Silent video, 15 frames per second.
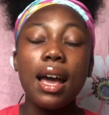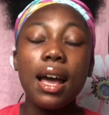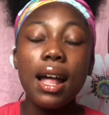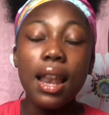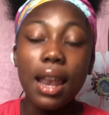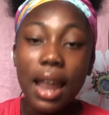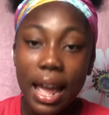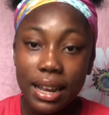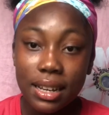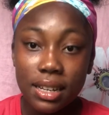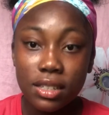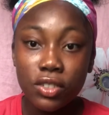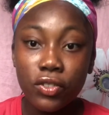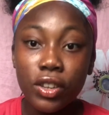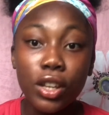Like
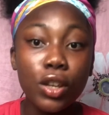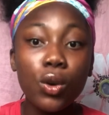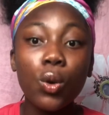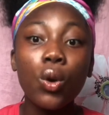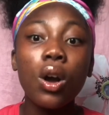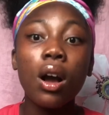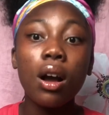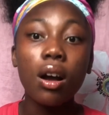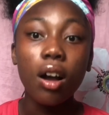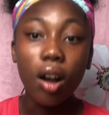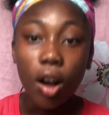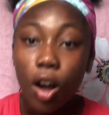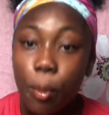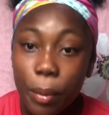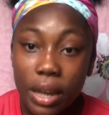this video,
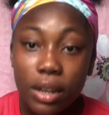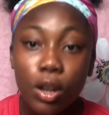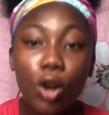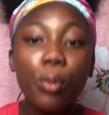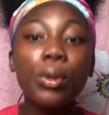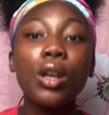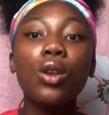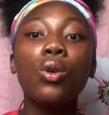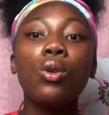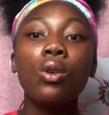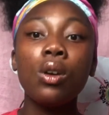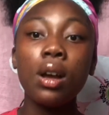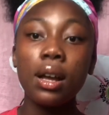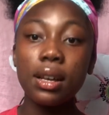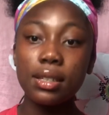comment down below,
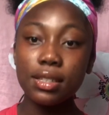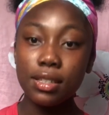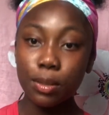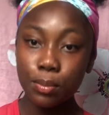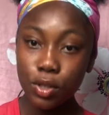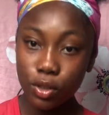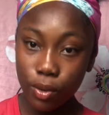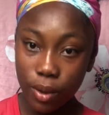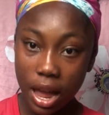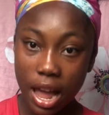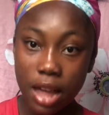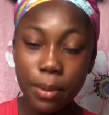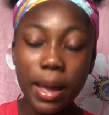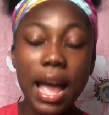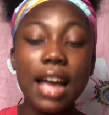
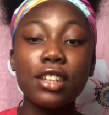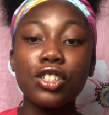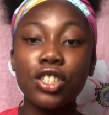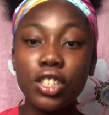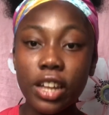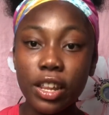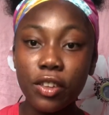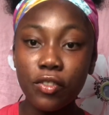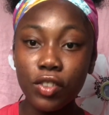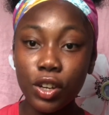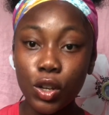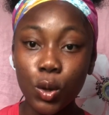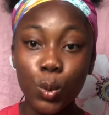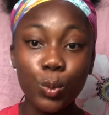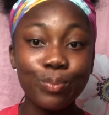subscribe, and share the
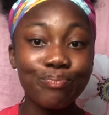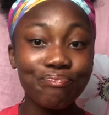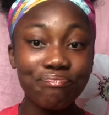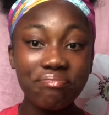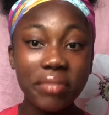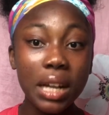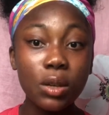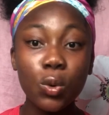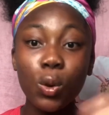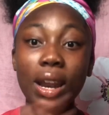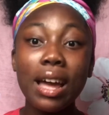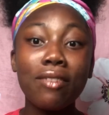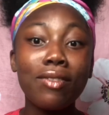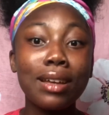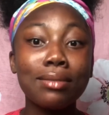video. Don't
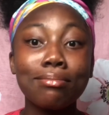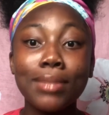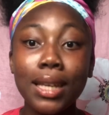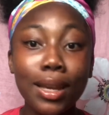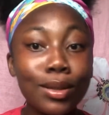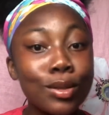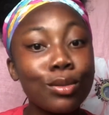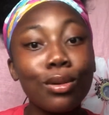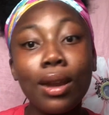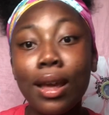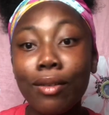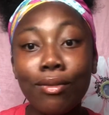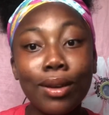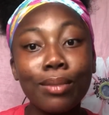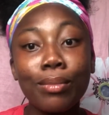laugh at me, don't
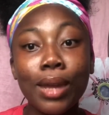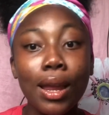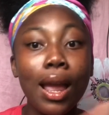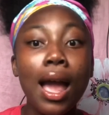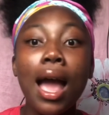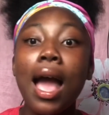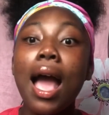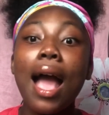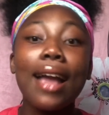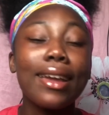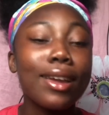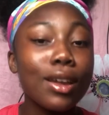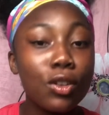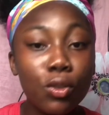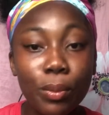laugh at me. I
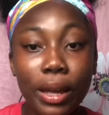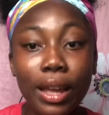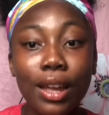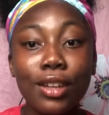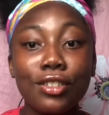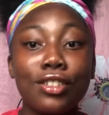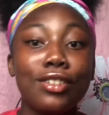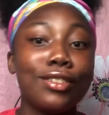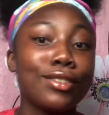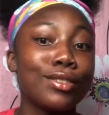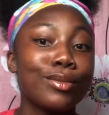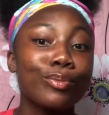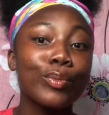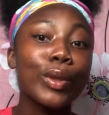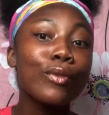can't do my edges.
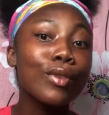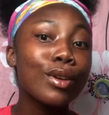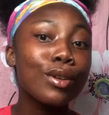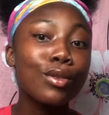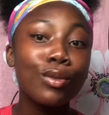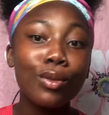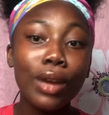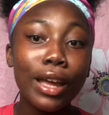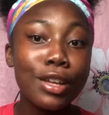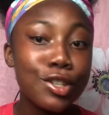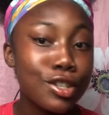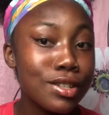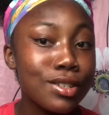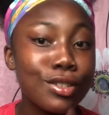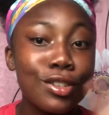If you could do
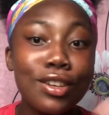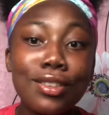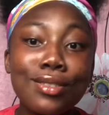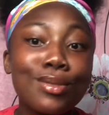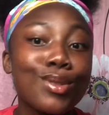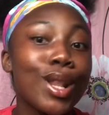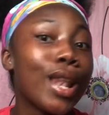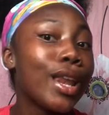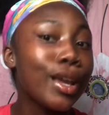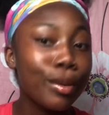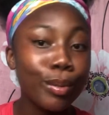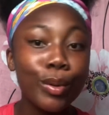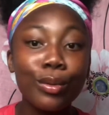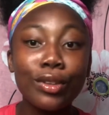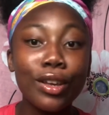edges, just link
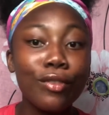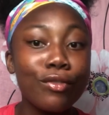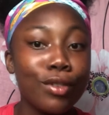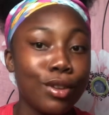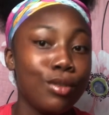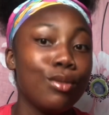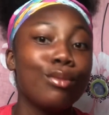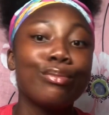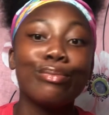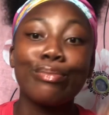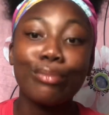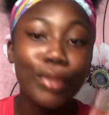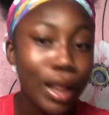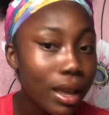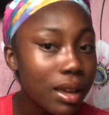me with a video.
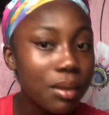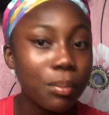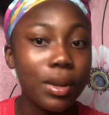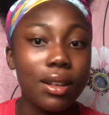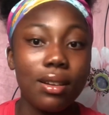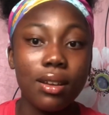Link me.